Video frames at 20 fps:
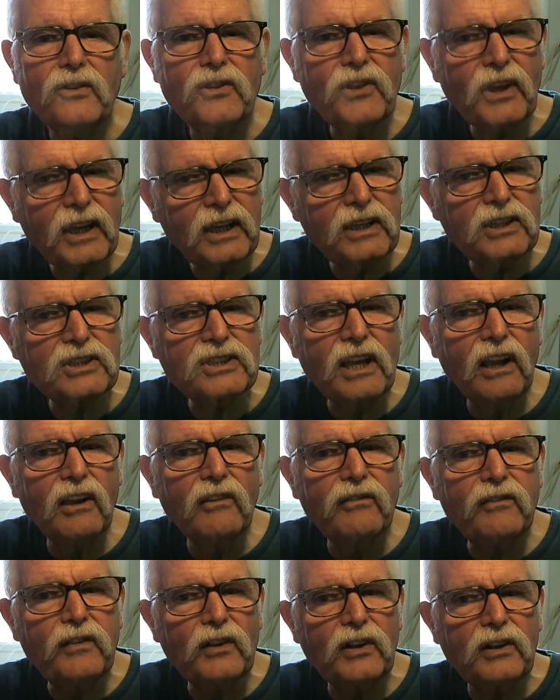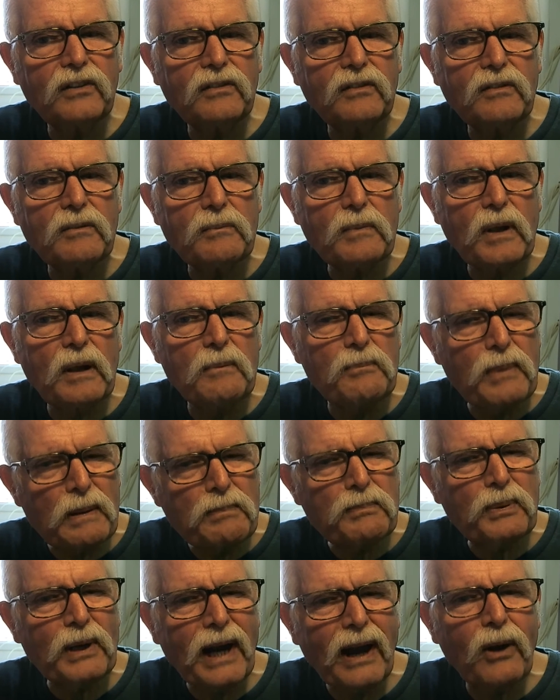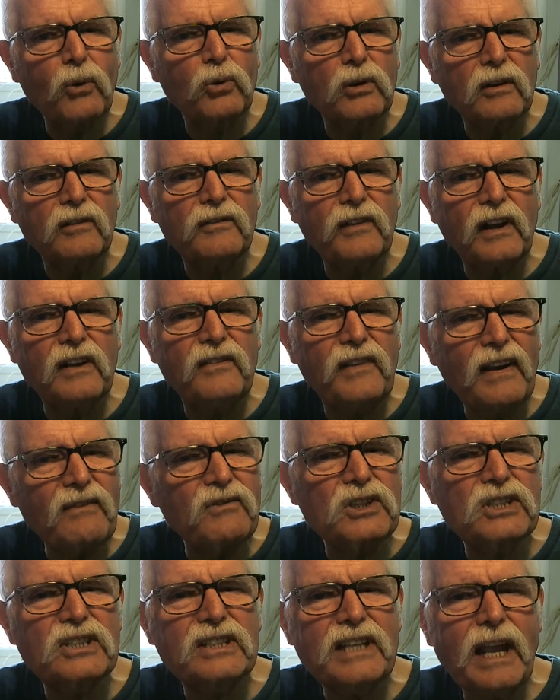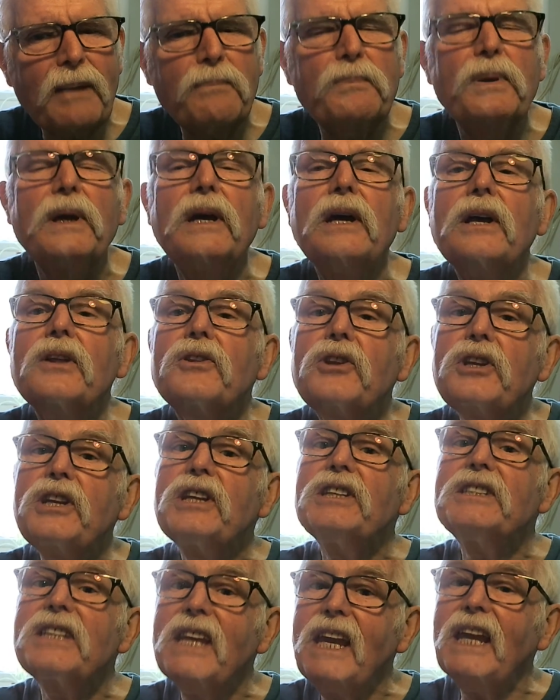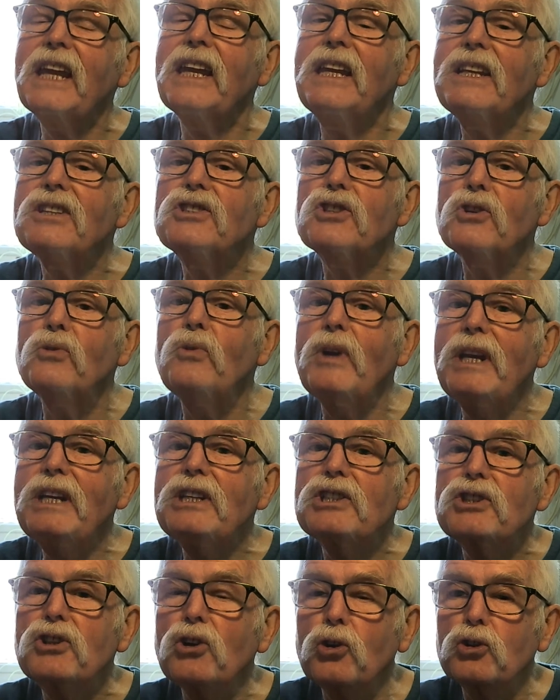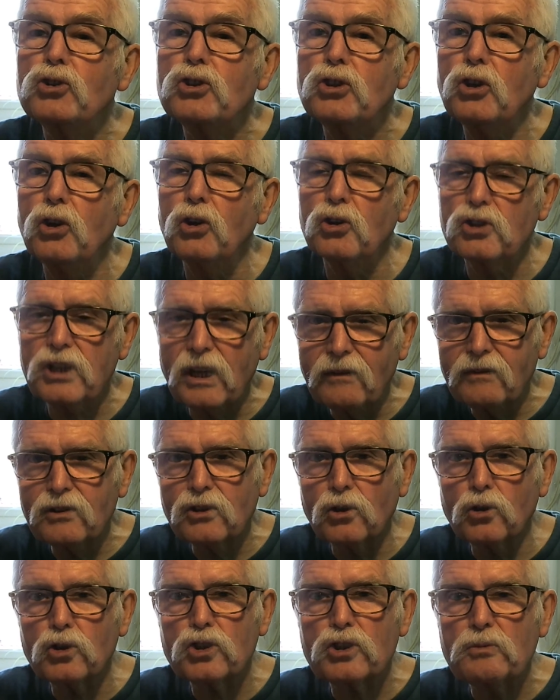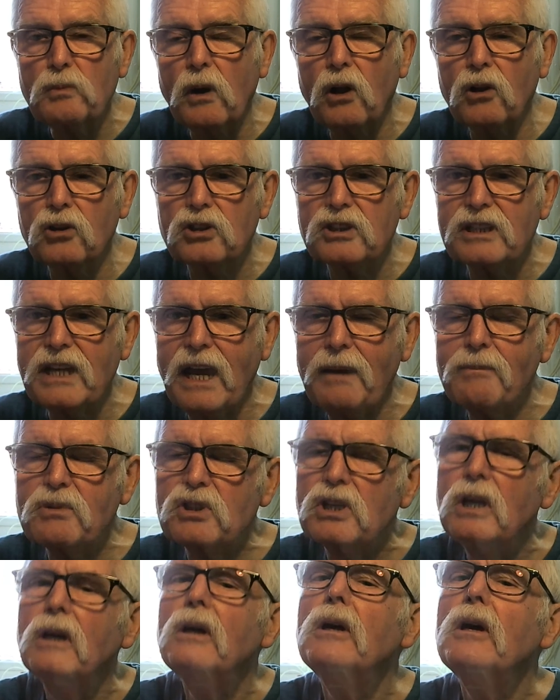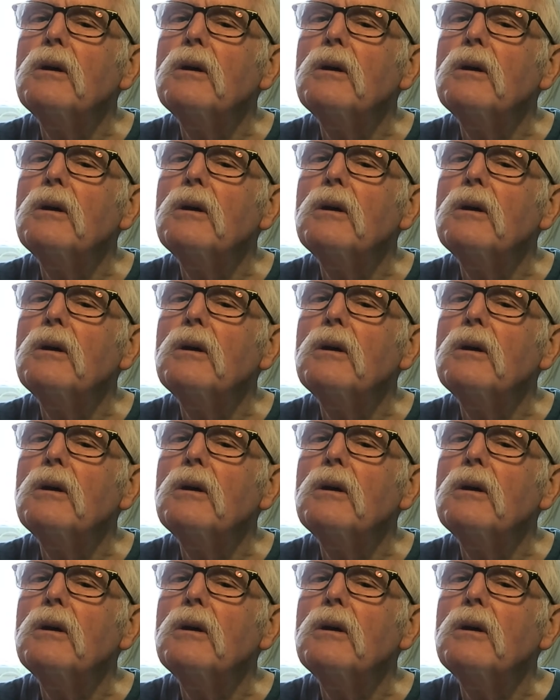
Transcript: thank yourself for and be proud of every step that you're taking to reach those goals, even those small steps.